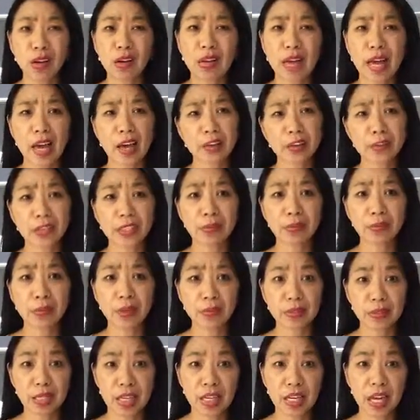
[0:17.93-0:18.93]
arteries
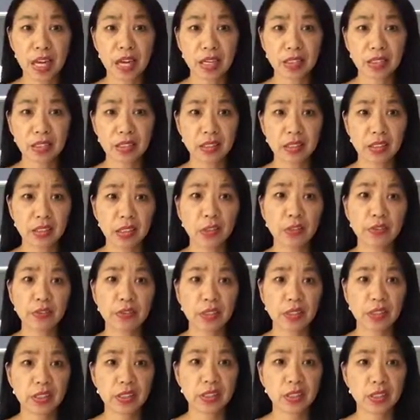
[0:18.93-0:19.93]
probably aren't as
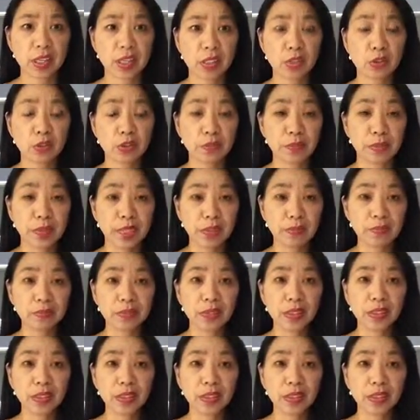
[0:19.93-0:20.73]
healthy as they could be.